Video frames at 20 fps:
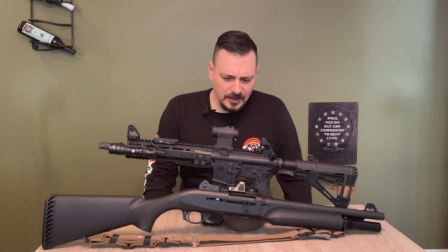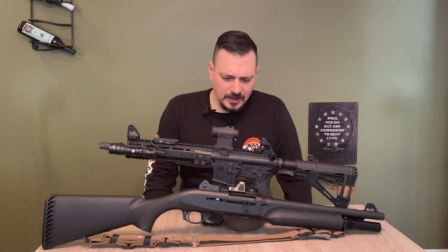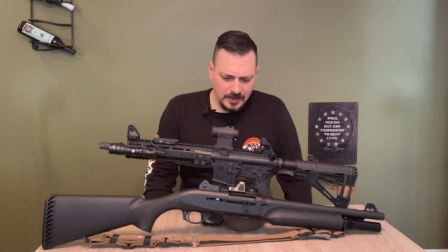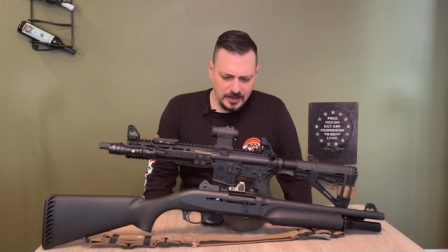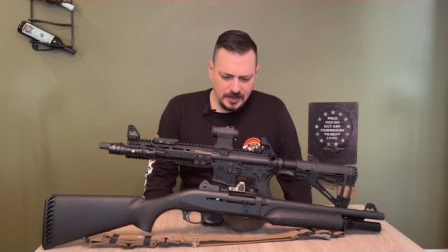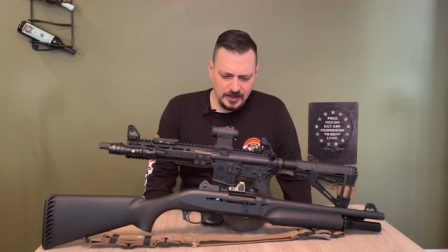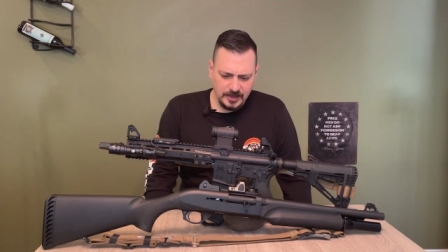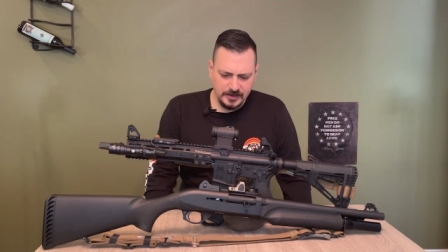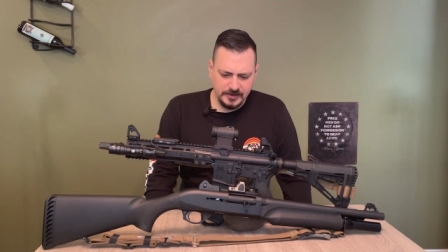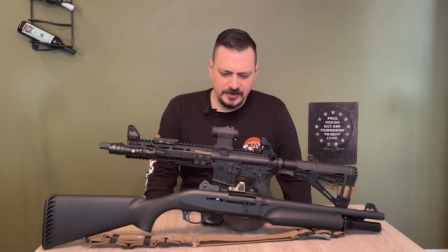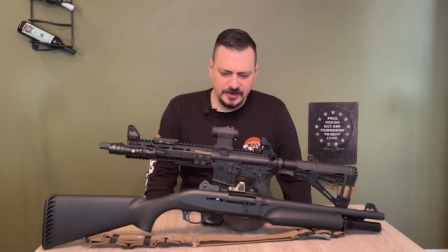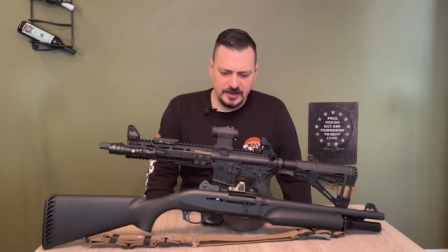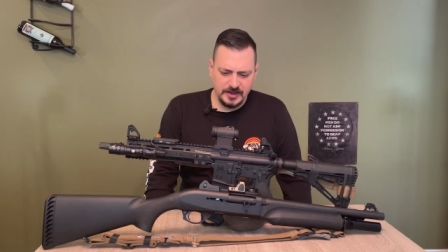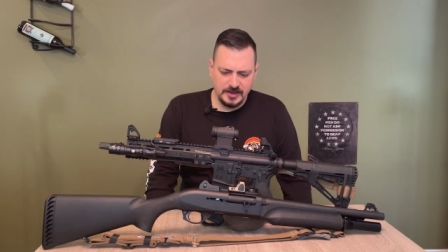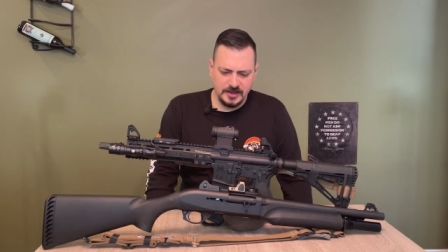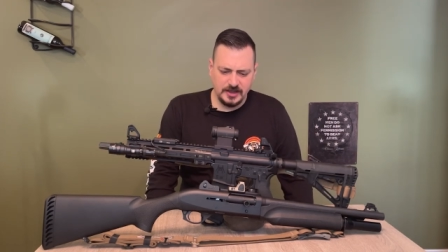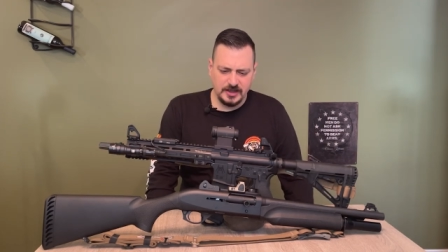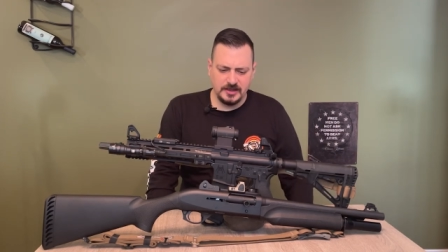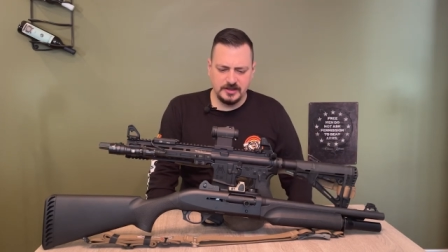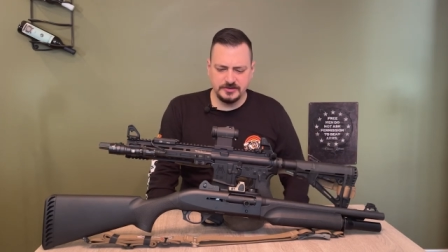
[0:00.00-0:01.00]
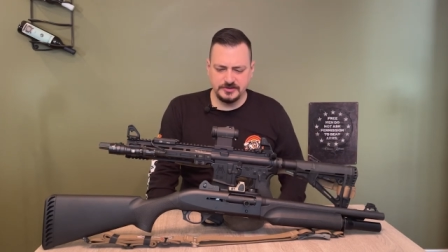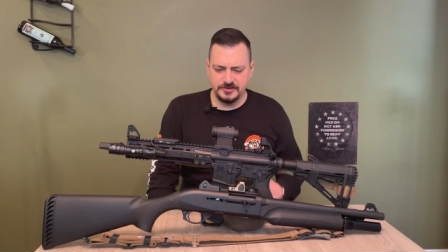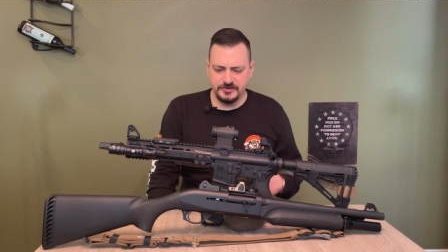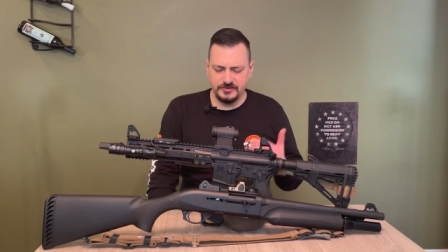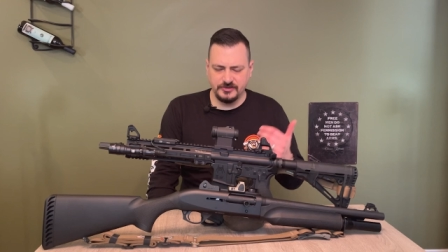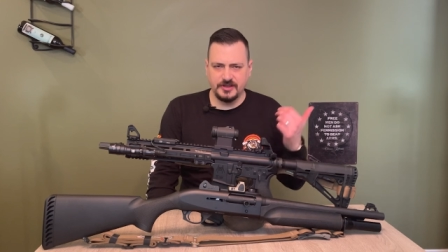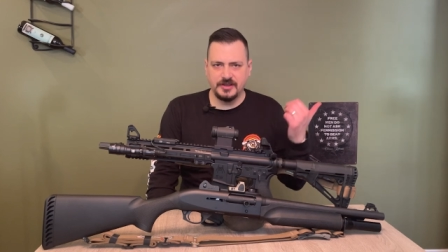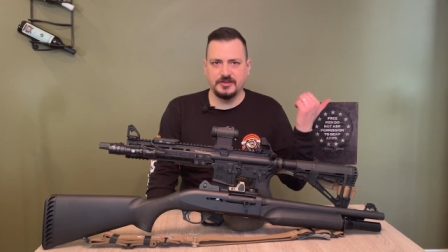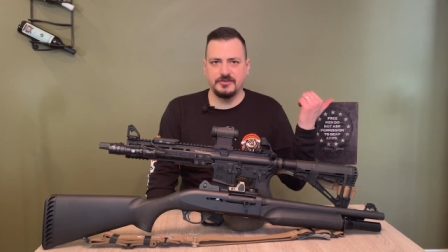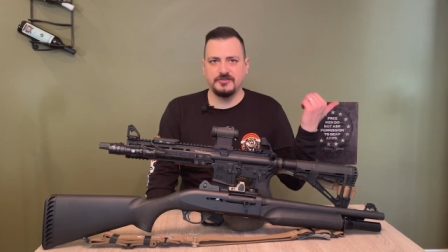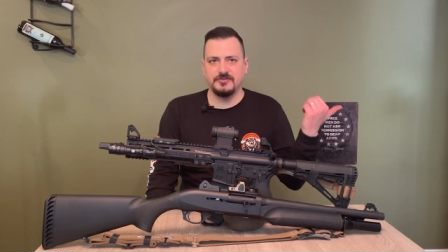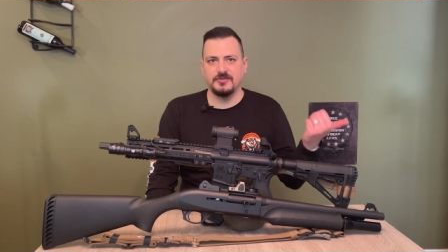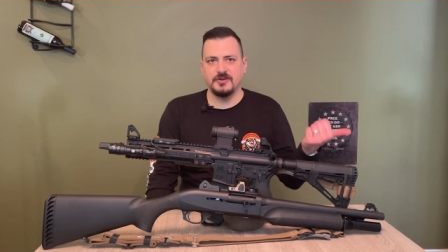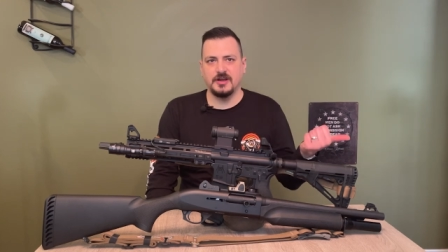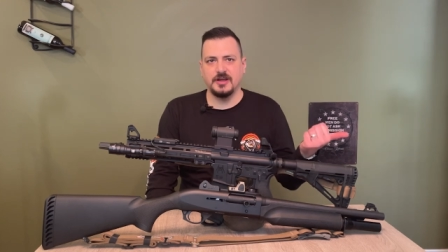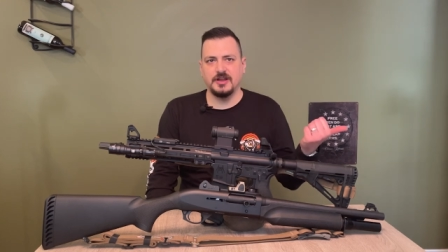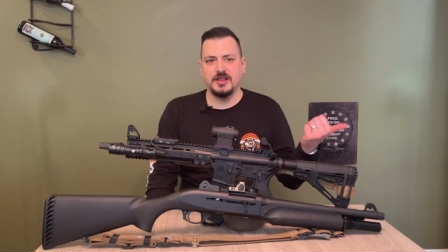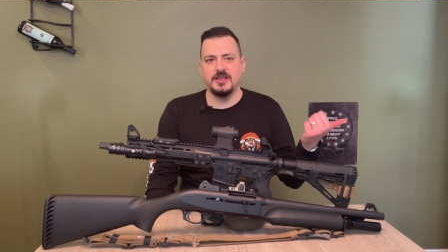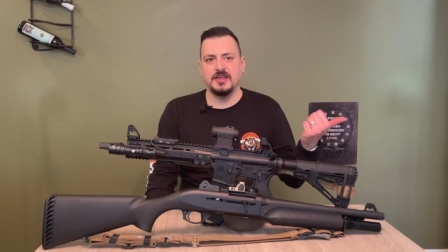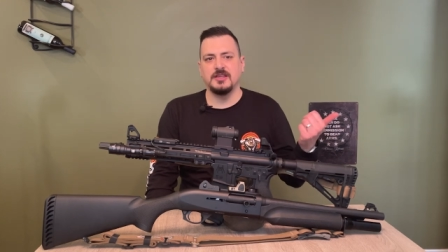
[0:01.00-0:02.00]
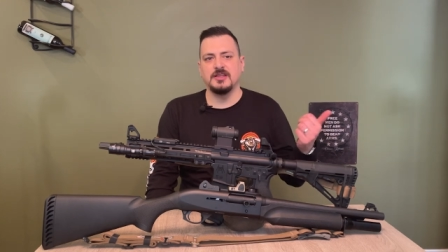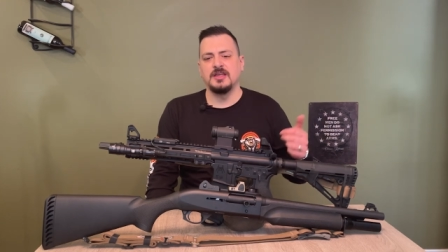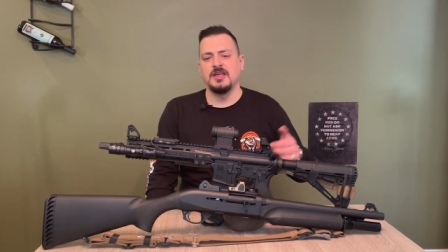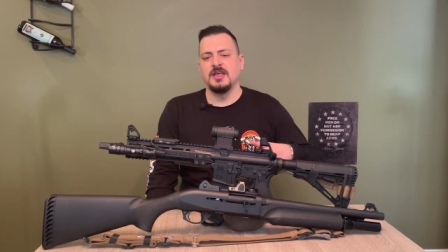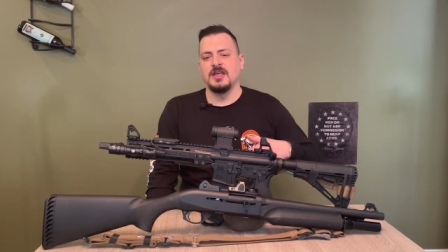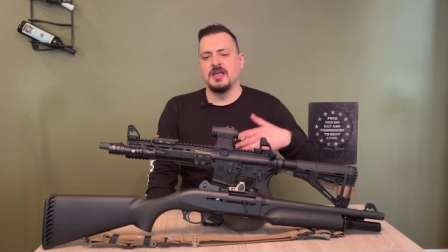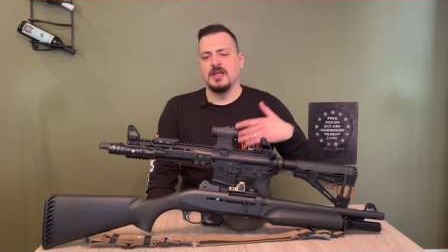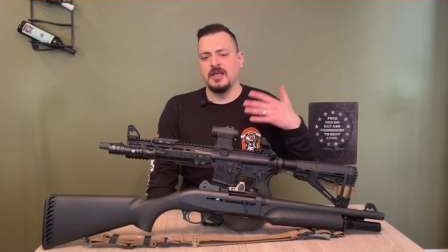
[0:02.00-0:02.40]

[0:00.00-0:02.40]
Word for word: And uh, just last Friday,